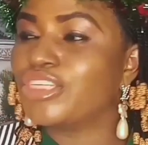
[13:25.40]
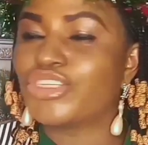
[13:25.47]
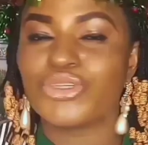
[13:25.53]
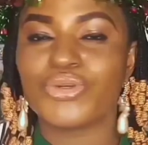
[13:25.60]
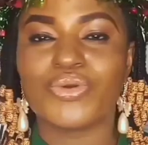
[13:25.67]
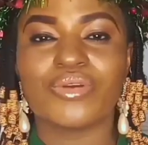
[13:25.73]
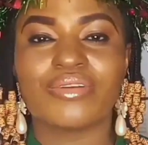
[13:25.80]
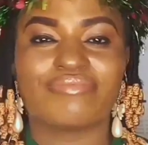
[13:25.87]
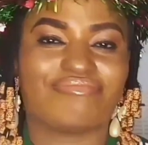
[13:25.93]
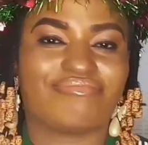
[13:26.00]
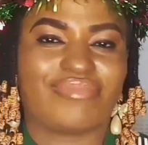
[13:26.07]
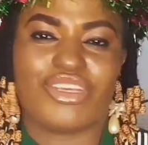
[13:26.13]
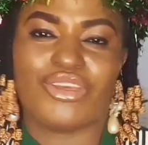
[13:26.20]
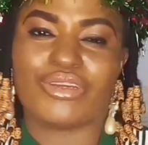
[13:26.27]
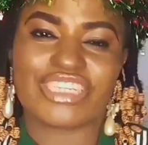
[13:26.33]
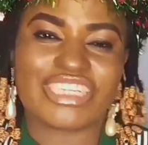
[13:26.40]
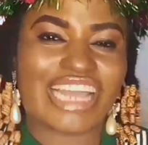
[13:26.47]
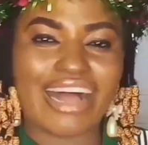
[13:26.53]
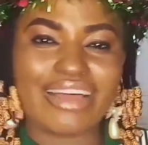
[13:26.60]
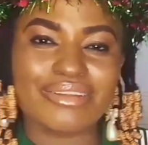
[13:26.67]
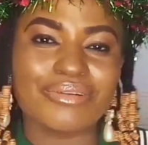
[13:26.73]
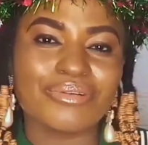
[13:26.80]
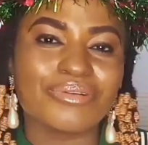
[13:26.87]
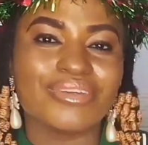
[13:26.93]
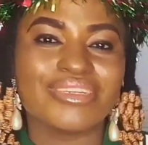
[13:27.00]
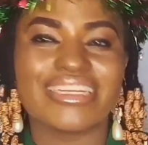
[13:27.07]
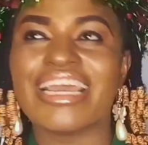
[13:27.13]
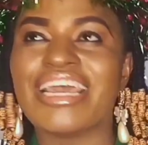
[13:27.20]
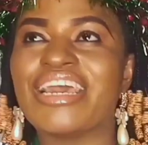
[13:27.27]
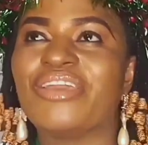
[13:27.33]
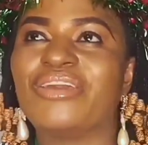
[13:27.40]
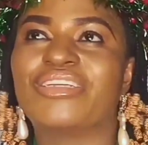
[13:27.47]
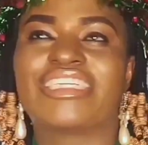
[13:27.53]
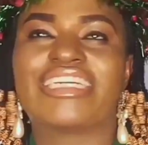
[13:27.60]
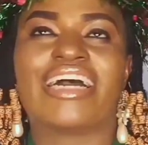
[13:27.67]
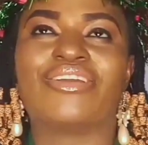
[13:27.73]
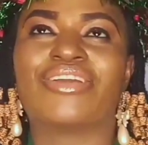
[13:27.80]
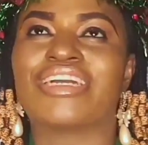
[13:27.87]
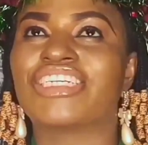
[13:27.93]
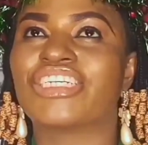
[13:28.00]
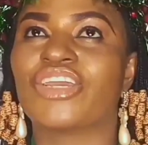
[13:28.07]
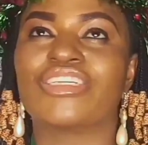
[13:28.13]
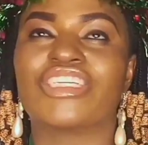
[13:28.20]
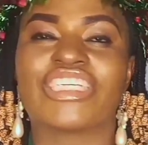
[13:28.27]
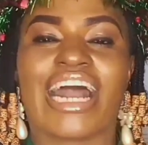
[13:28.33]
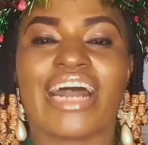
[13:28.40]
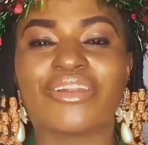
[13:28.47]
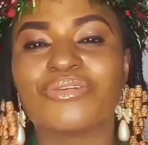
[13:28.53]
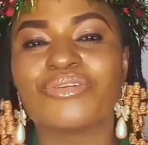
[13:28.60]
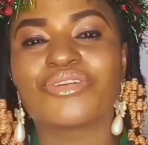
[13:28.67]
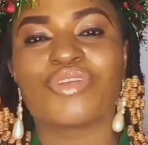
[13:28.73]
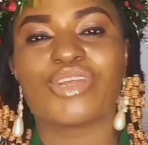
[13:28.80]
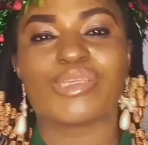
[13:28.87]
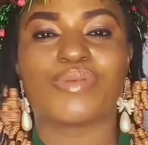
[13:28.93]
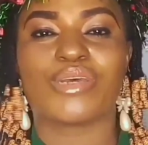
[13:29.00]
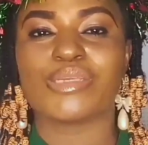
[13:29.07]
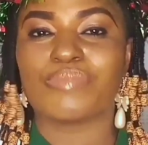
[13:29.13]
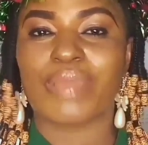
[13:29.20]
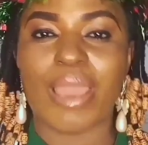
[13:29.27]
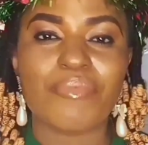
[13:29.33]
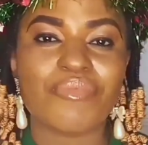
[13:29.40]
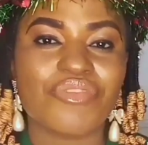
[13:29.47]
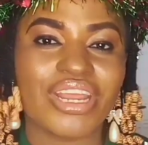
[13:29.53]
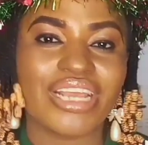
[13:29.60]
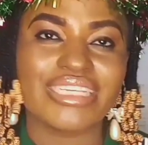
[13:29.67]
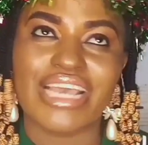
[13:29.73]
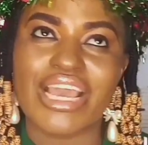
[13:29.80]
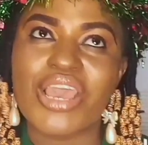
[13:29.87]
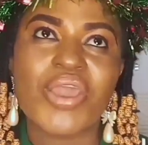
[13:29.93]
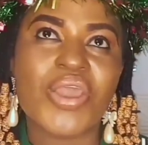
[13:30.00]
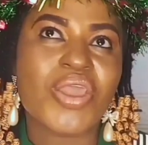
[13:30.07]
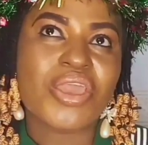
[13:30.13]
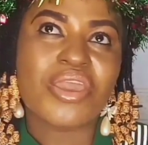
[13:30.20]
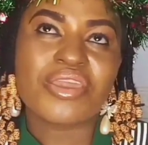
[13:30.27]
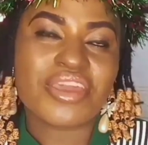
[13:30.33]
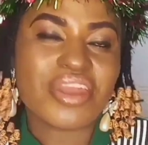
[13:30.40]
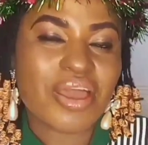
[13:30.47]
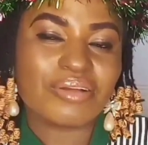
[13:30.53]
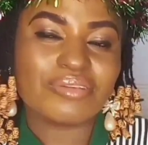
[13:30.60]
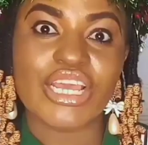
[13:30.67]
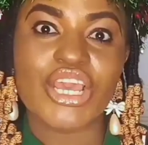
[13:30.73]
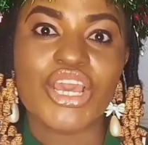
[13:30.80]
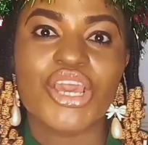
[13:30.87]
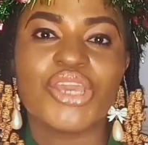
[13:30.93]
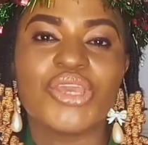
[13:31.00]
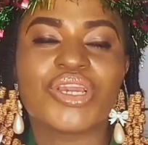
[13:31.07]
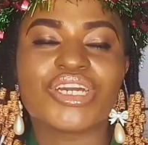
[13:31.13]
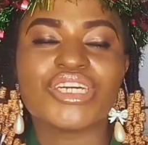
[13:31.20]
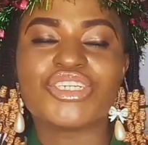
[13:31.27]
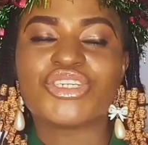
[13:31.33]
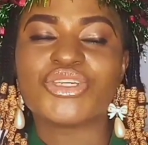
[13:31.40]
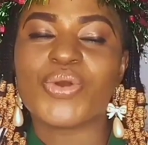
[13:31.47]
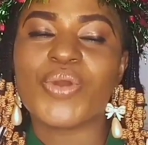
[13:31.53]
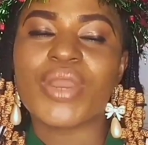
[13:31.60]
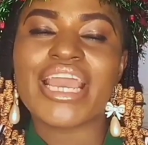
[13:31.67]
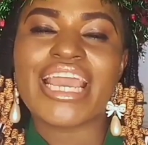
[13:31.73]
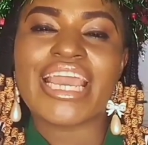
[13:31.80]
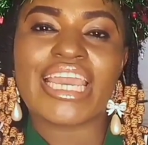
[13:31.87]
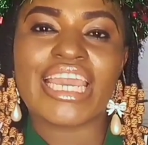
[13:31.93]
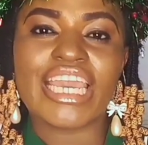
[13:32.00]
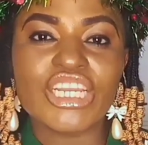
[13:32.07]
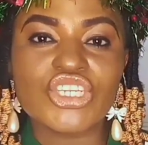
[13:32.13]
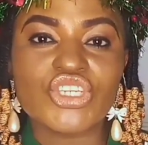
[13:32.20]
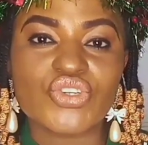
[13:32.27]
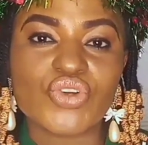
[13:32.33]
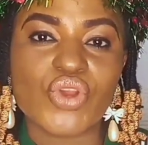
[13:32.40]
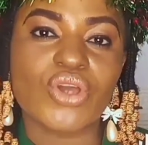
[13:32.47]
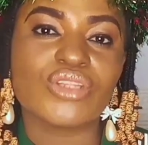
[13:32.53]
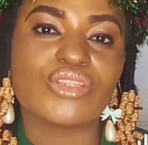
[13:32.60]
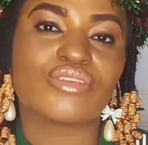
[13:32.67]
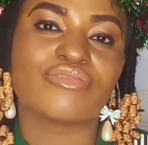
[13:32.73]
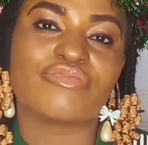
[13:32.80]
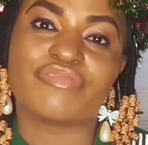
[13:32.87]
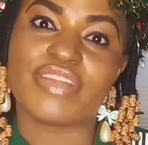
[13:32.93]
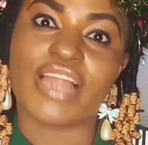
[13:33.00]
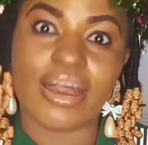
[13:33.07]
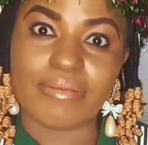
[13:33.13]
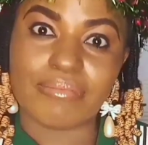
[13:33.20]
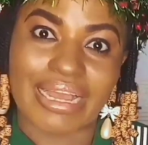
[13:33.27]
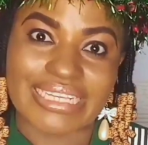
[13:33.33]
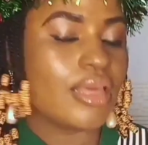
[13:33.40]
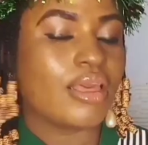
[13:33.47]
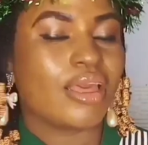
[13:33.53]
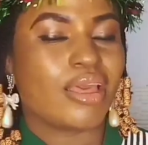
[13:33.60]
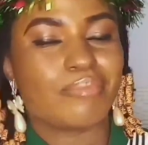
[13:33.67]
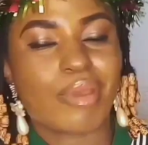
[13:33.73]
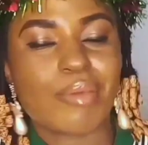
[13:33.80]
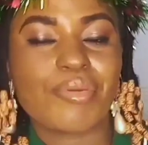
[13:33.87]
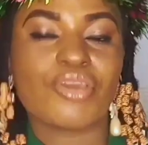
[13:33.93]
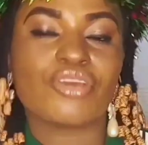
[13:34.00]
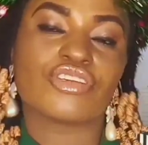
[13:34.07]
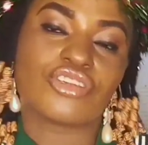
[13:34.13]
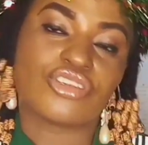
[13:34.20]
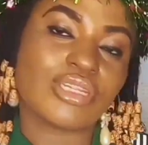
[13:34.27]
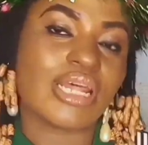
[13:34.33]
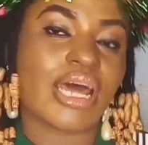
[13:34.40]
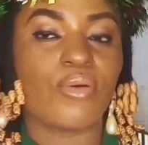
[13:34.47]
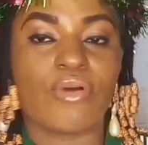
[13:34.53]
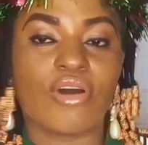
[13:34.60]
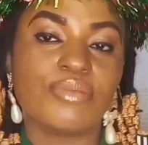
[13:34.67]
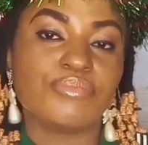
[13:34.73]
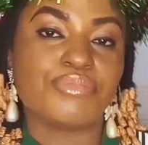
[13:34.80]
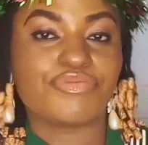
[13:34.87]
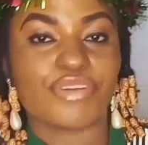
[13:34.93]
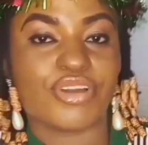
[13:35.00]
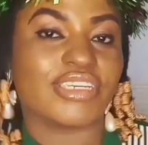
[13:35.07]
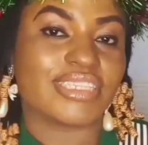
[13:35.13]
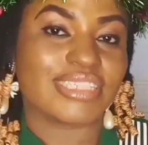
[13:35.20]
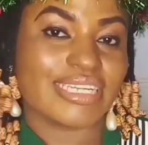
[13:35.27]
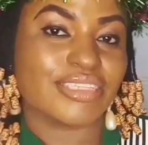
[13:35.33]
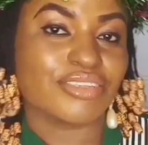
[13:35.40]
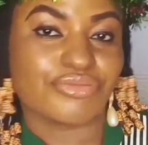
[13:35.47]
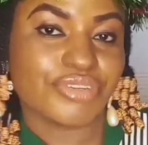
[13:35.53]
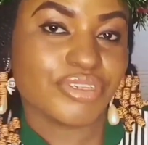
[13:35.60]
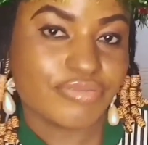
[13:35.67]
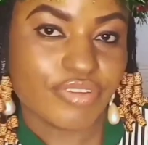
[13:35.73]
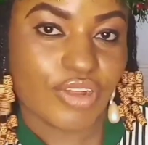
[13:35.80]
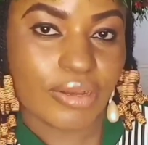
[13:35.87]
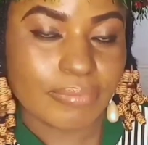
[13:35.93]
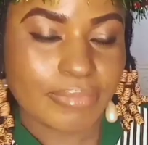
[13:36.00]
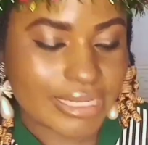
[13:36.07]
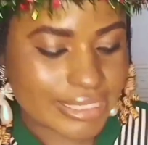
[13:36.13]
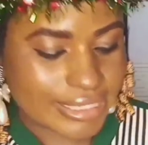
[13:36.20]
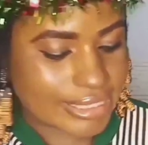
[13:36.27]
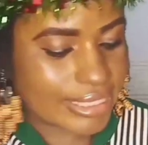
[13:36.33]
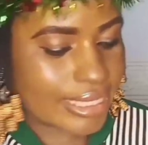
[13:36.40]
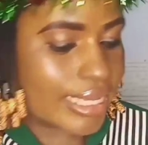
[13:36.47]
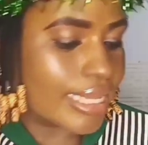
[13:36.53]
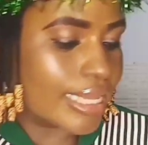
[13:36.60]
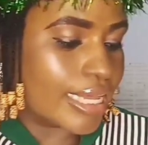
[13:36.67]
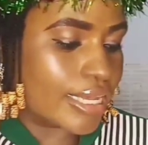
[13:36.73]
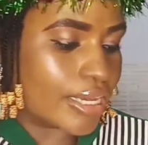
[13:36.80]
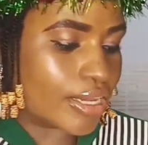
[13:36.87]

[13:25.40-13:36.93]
do in your childhood, your child you can share your childhood Christmas memories. You know, you could do intro to Vlogmas. Maybe you should do that one before you start the real Vlogmas, you